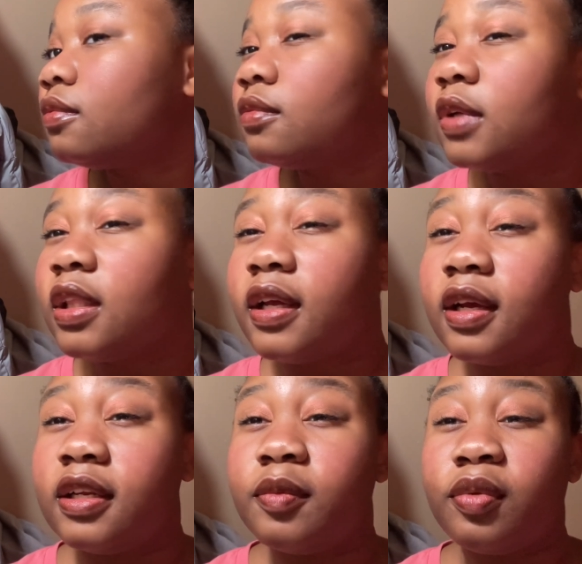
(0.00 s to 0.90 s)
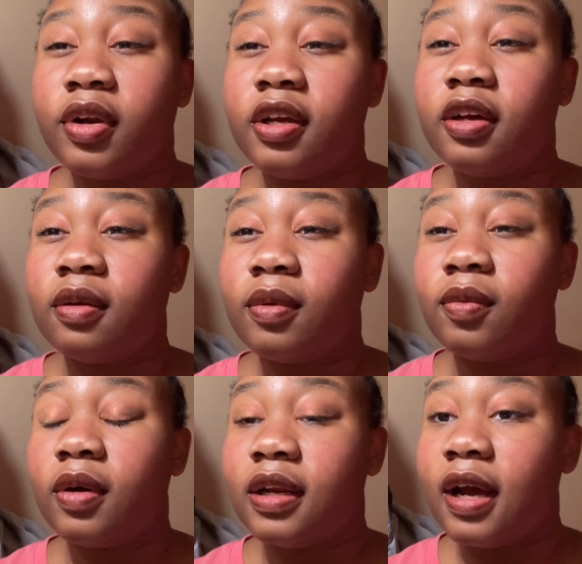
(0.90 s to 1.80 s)
I think I did pretty good with
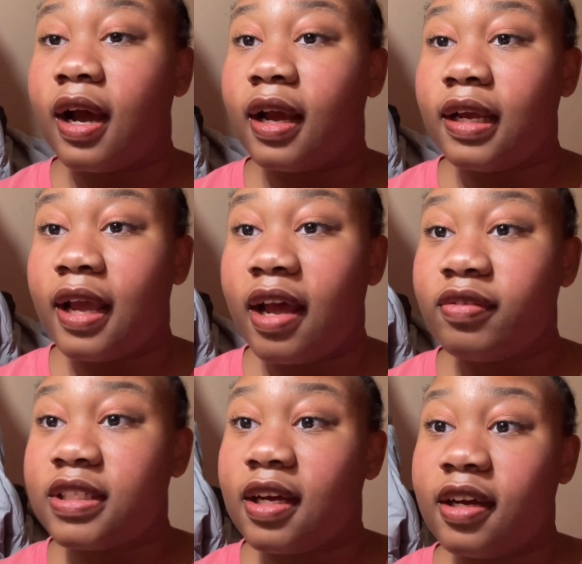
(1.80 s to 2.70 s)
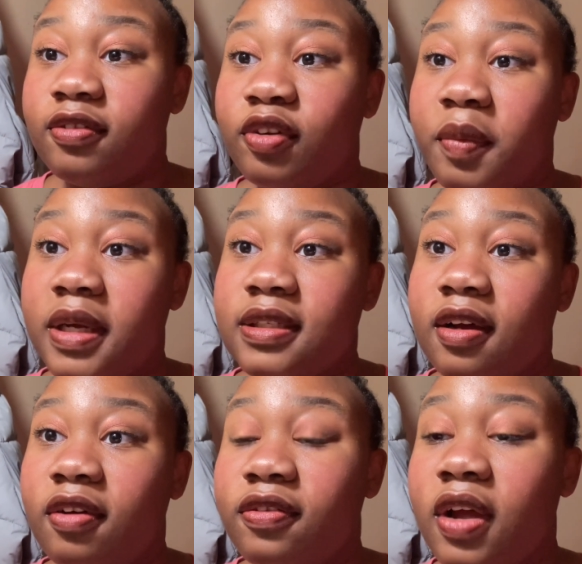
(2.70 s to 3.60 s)
what I have assigned for
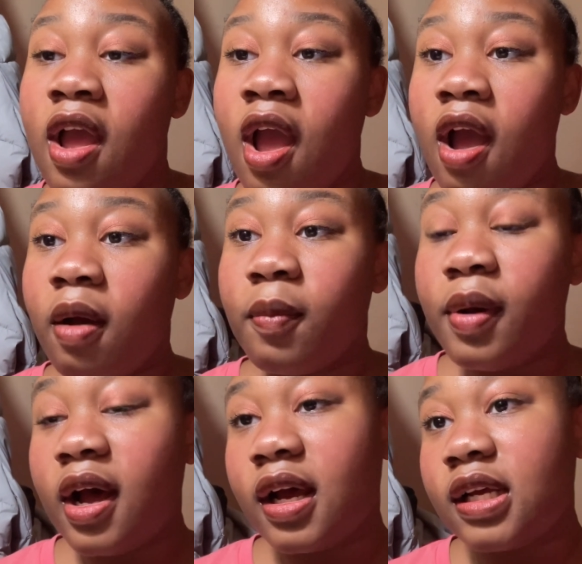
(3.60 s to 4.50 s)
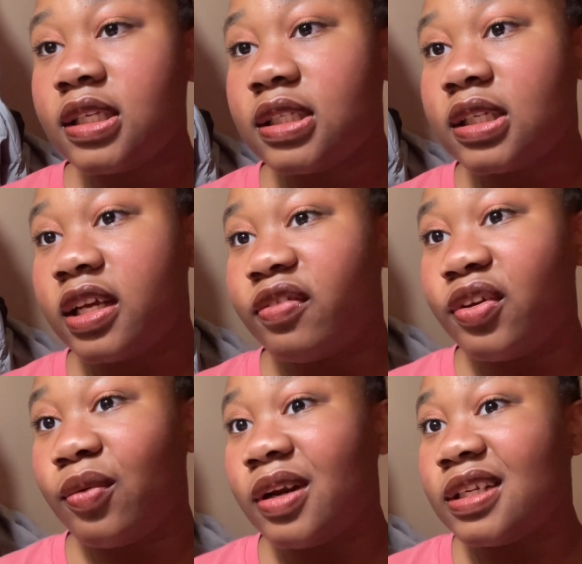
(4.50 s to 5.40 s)
myself. But if you
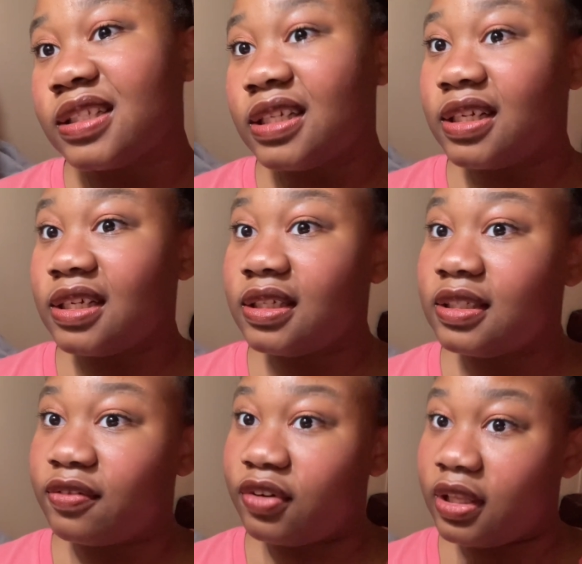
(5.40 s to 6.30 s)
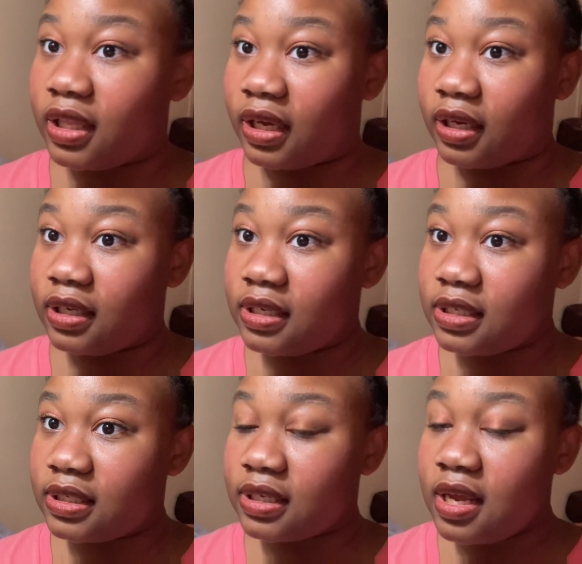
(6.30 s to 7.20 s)
want to see different
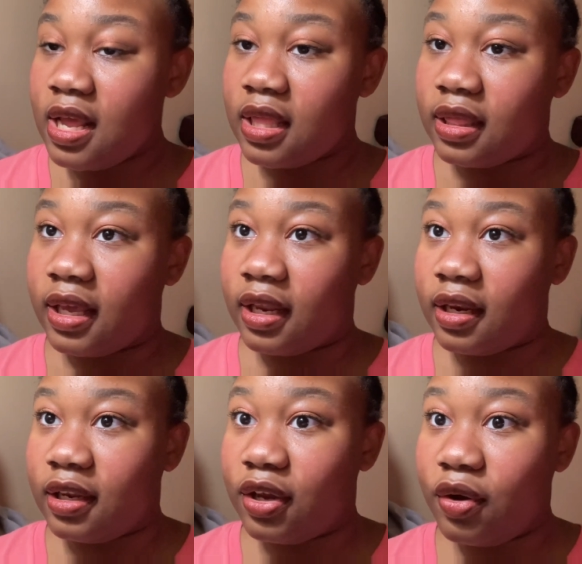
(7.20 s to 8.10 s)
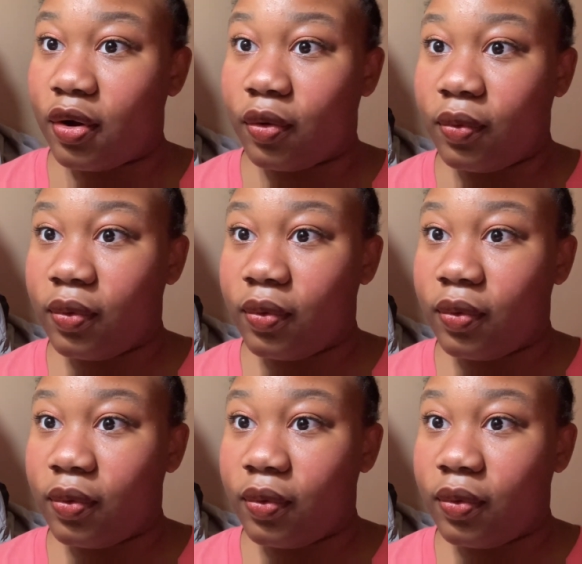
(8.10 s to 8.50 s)
things, then, you know,